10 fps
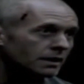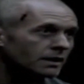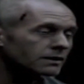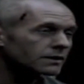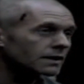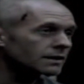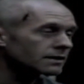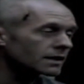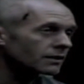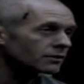he sent
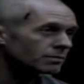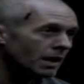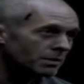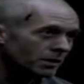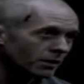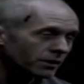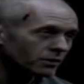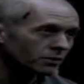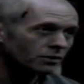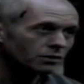us out of Babylon
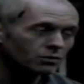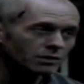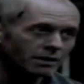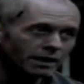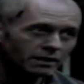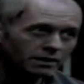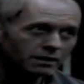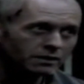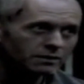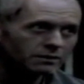in order and that we might. When
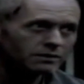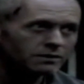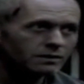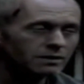learn. he brought